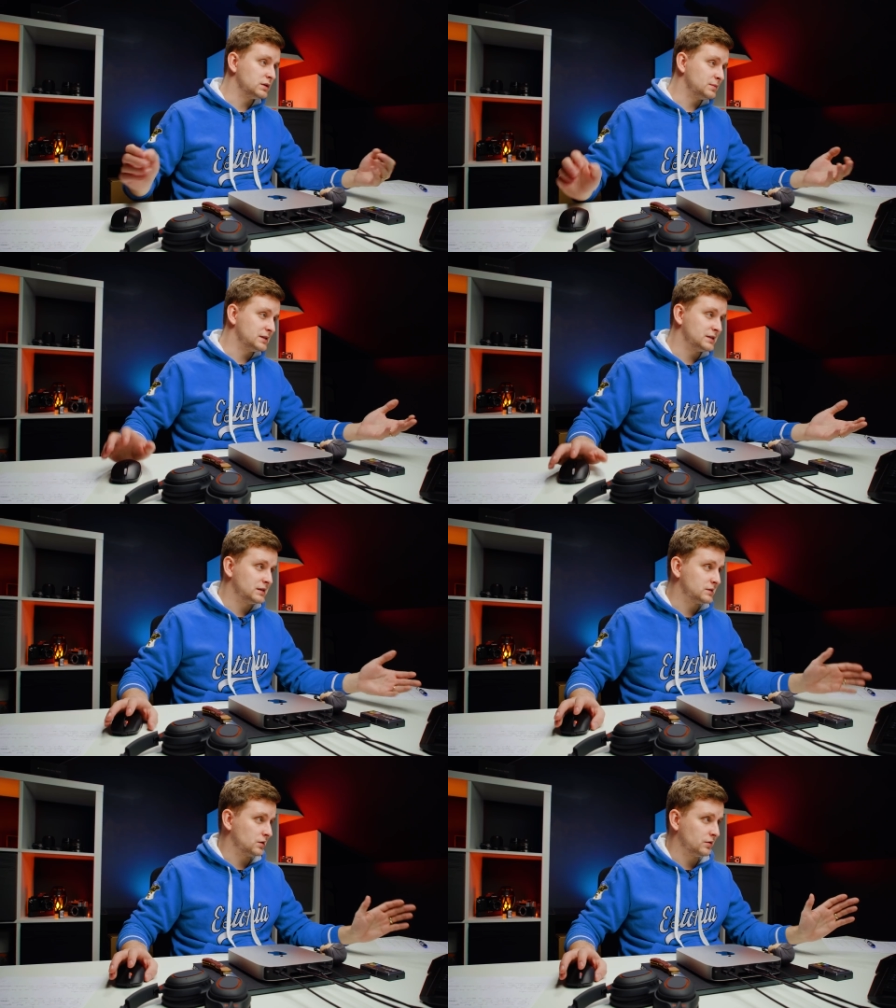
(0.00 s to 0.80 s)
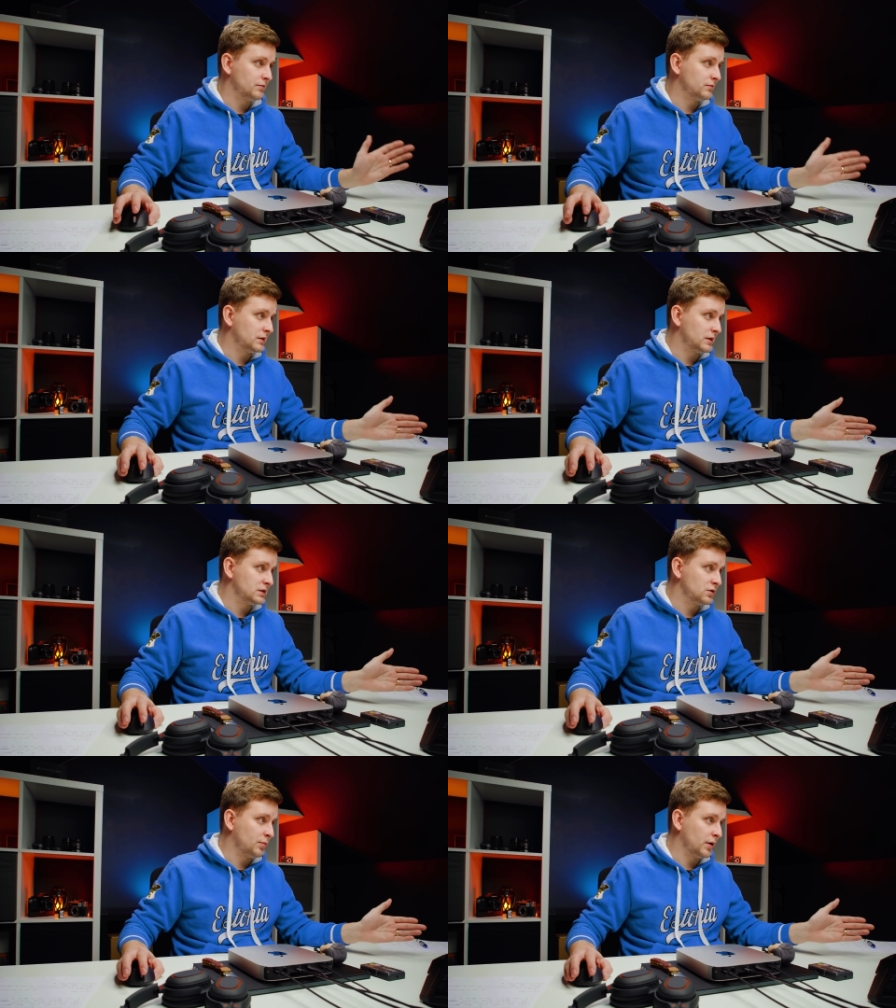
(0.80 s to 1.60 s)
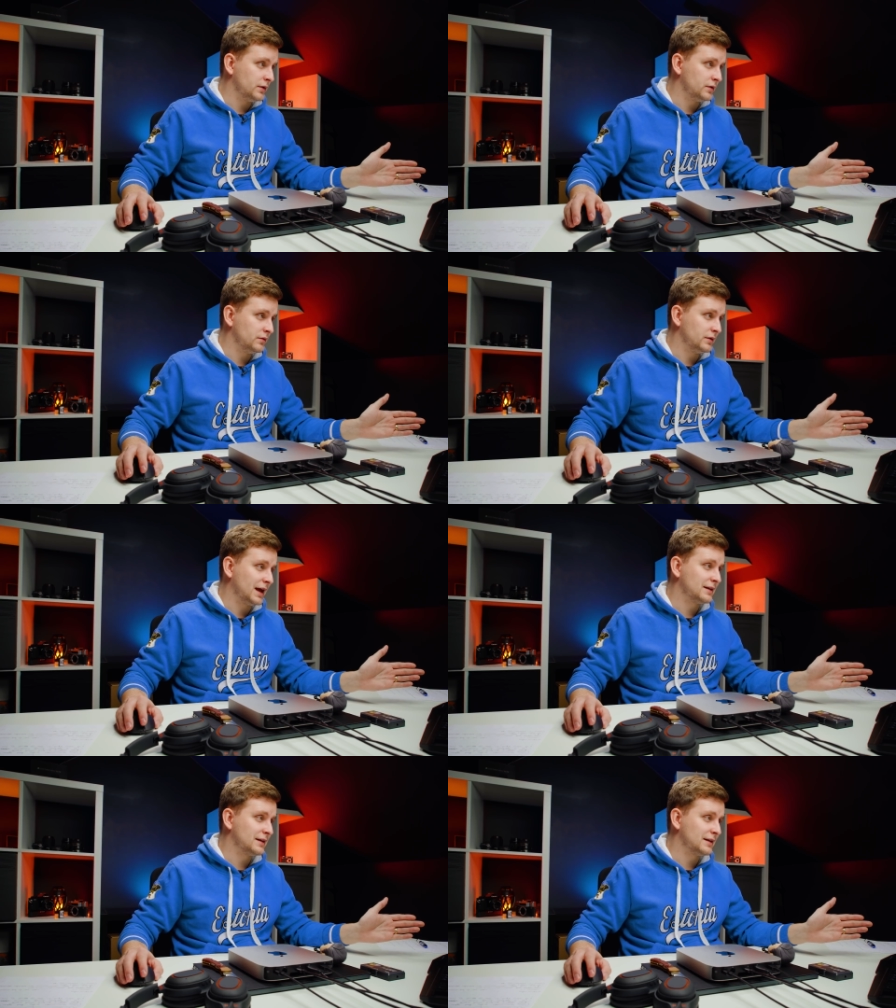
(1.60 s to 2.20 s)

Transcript: USB-C, so there's no point doing